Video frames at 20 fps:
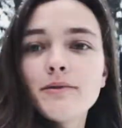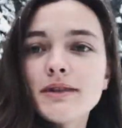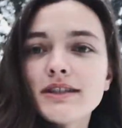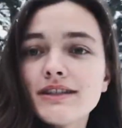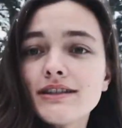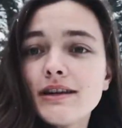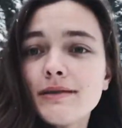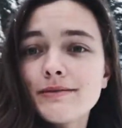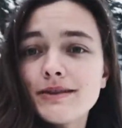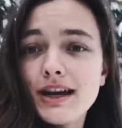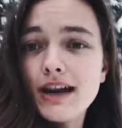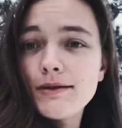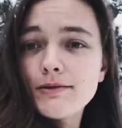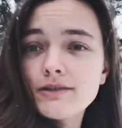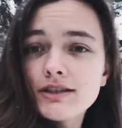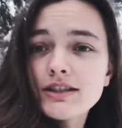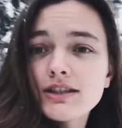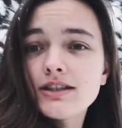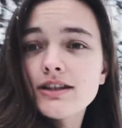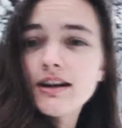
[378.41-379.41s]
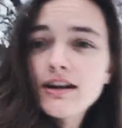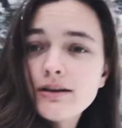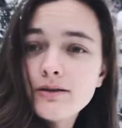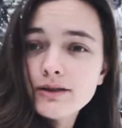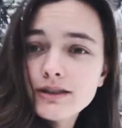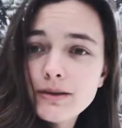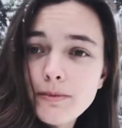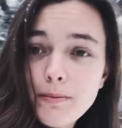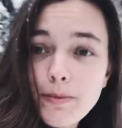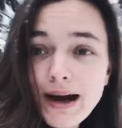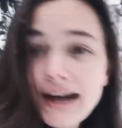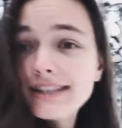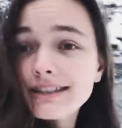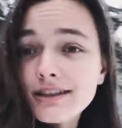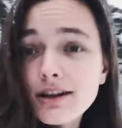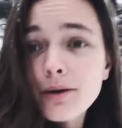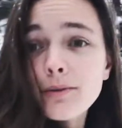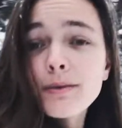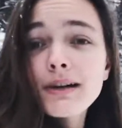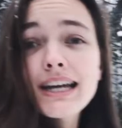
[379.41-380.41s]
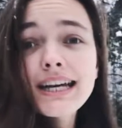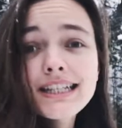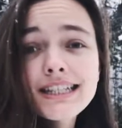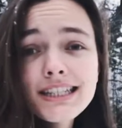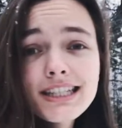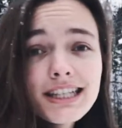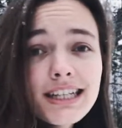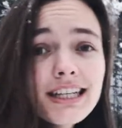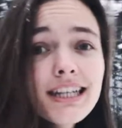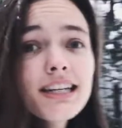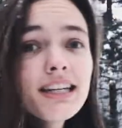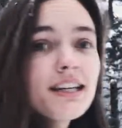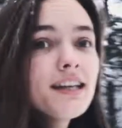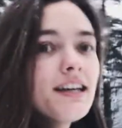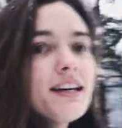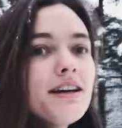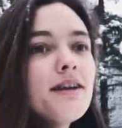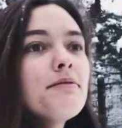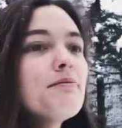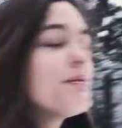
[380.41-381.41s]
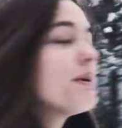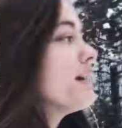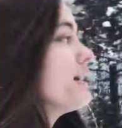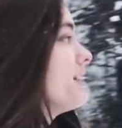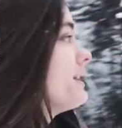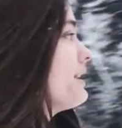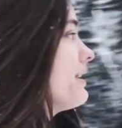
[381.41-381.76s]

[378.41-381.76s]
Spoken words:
at the same time, which is not always the best combination. But,